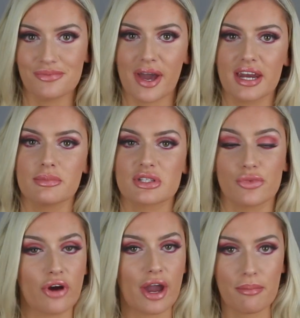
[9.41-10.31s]
My name is
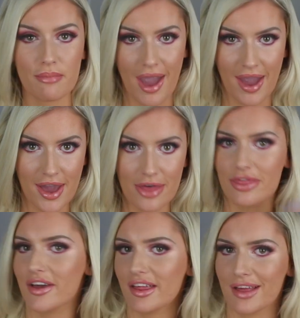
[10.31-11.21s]
Mariah May,
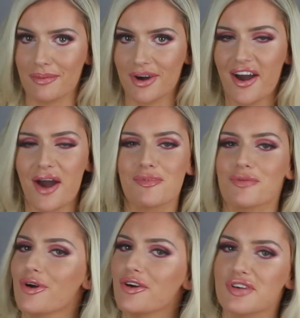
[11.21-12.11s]
the Glamour. I'm a
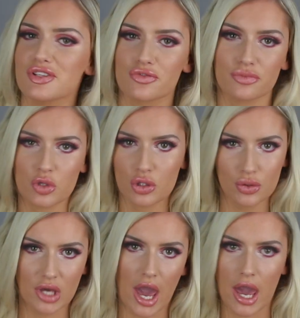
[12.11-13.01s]
pro wrestler from
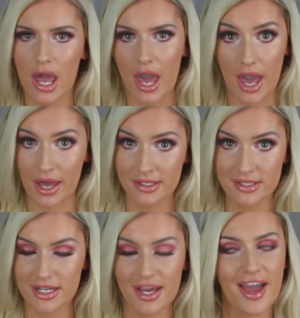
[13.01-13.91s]
the UK
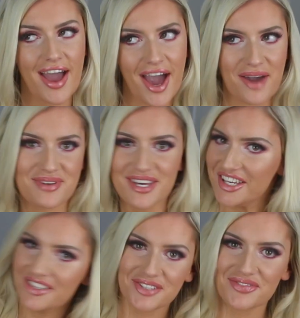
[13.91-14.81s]
and I make
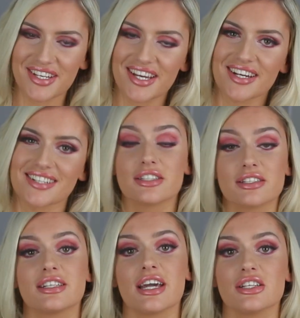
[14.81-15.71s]
YouTube videos. So
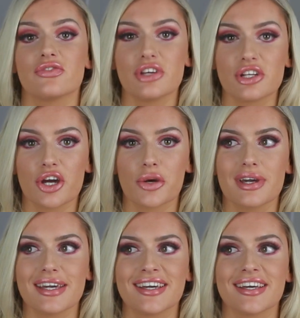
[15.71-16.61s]
today's video
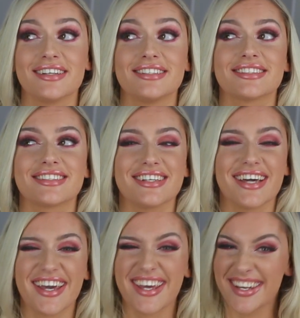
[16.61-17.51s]
is
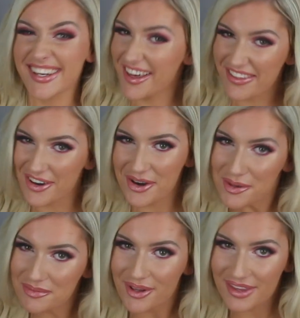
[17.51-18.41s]
another
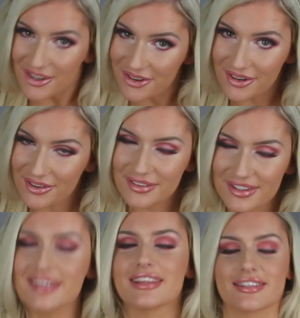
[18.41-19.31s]
Opoly
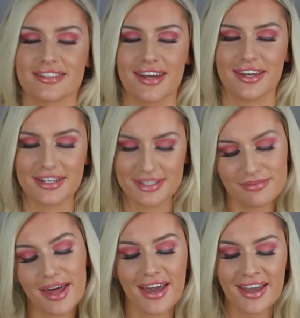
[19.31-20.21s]
haul. Listen, I can
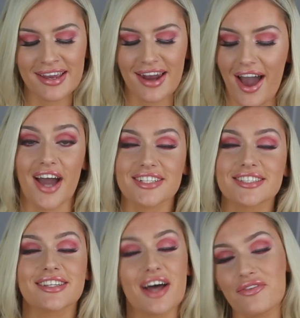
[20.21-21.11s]
explain. I
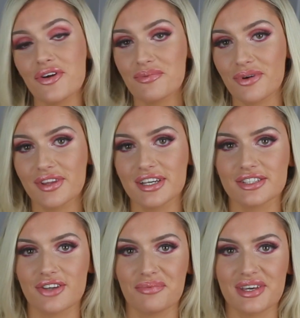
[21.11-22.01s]
just love
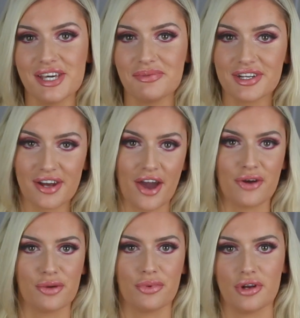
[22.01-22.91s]
Opoly, so I've been keeping an
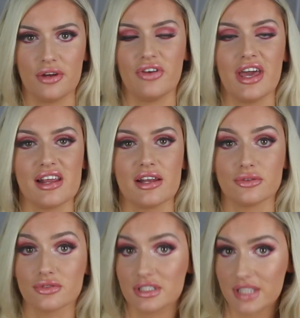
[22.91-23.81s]
eye on Opoly for any
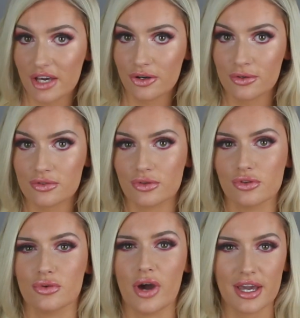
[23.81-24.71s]
little sales or
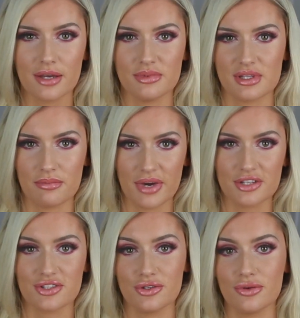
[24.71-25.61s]
new items that
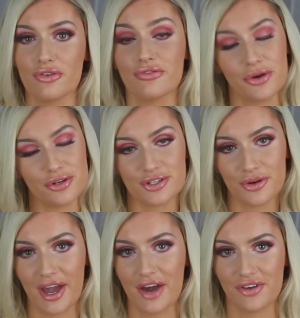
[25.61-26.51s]
might suit a photo shoot
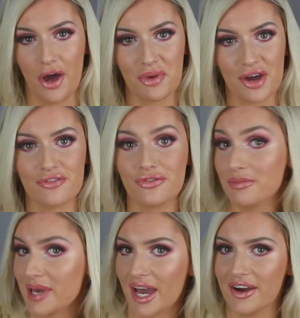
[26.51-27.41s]
I have coming up for
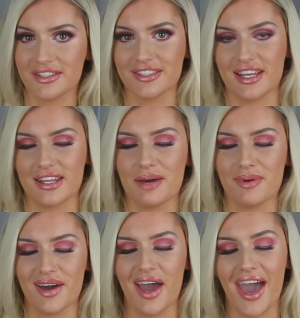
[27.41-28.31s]
my character, the
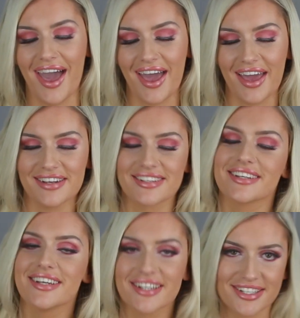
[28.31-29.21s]
Glamour, and
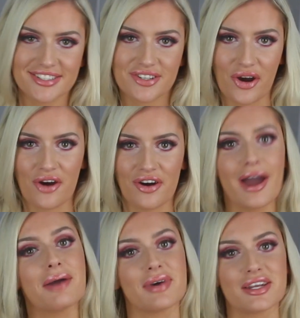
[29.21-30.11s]
shock horror,
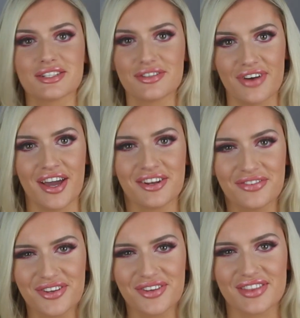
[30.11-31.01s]
I managed to find a
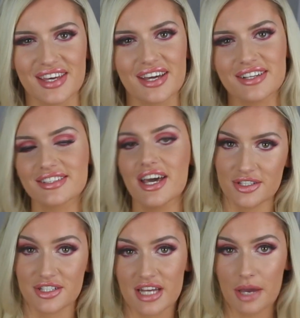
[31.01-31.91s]
few things.
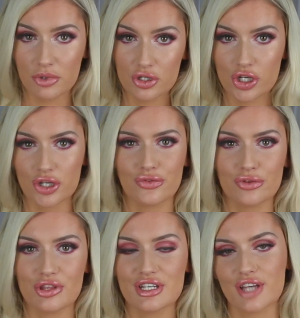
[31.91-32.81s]
So today I'm going to show you a
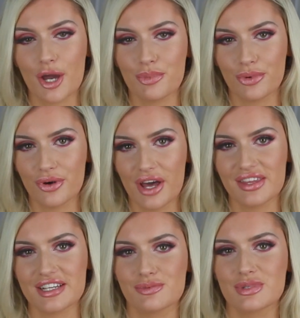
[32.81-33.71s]
few things that I bought, and
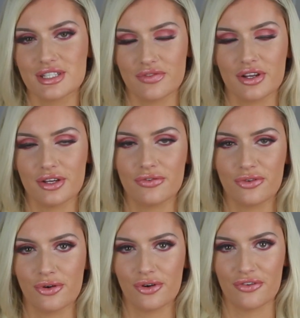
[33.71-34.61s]
they're specifically
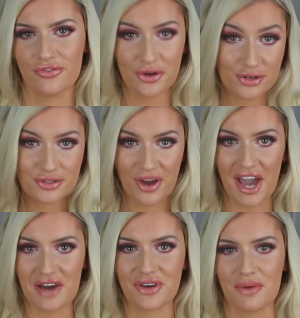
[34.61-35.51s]
for a photo shoot I
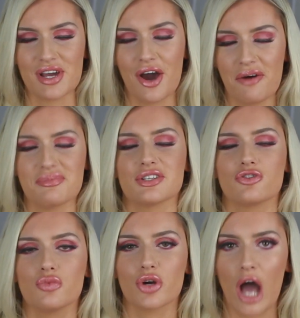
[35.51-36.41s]
have coming up. They're
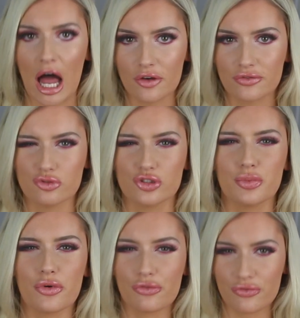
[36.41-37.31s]
super colourful,
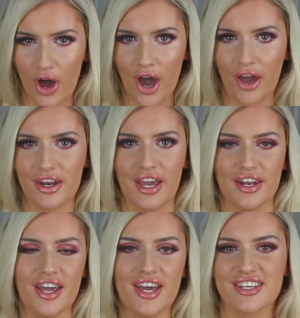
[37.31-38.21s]
super fun
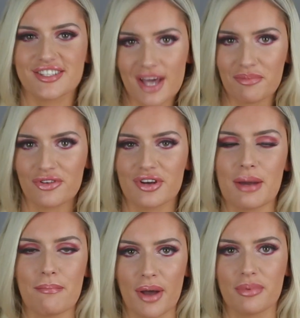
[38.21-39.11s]
and summery
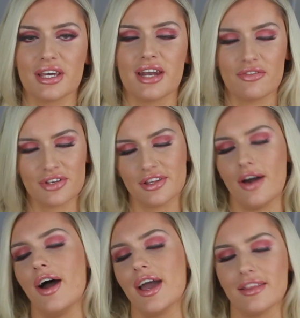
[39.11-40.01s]
and bubbly and everything
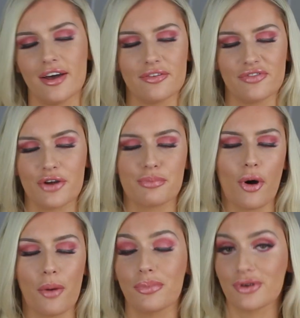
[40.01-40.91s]
that I love, very
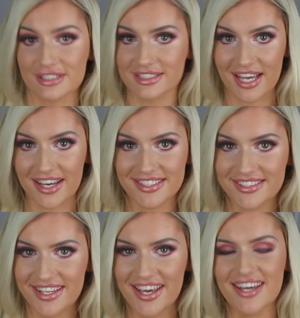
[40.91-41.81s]
pop
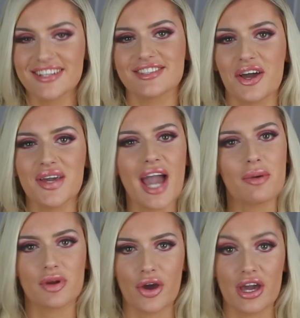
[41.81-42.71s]
princess. So yeah, I'm
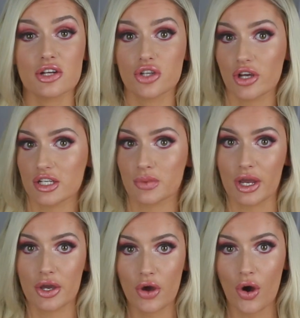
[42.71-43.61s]
going to go ahead and show you guys what I
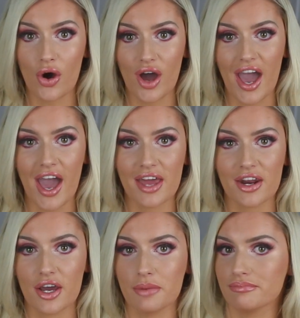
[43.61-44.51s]
got
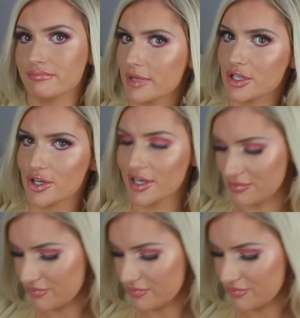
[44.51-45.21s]
and enjoy.